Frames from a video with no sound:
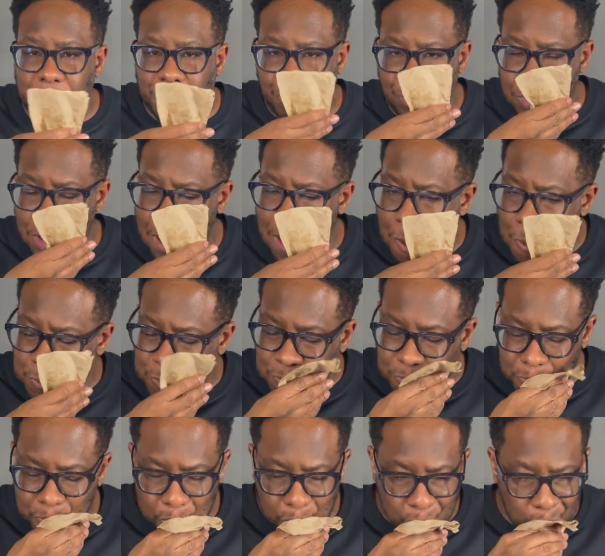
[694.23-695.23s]
Okay,
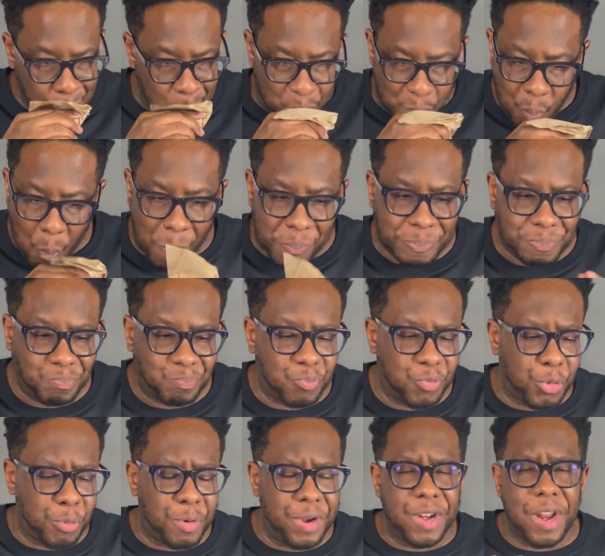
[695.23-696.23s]

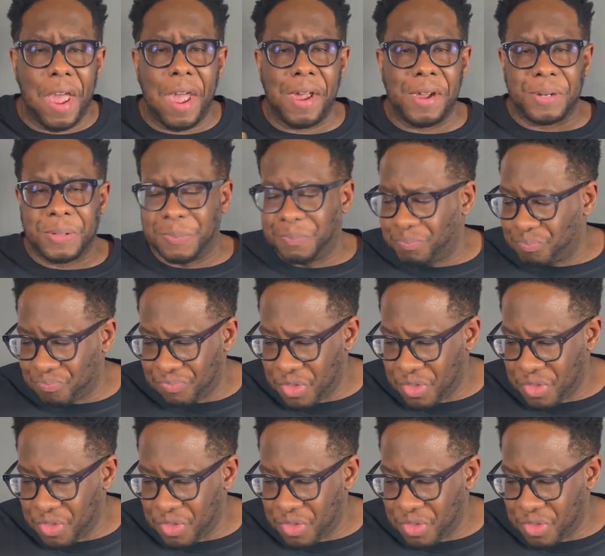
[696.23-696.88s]
3 now,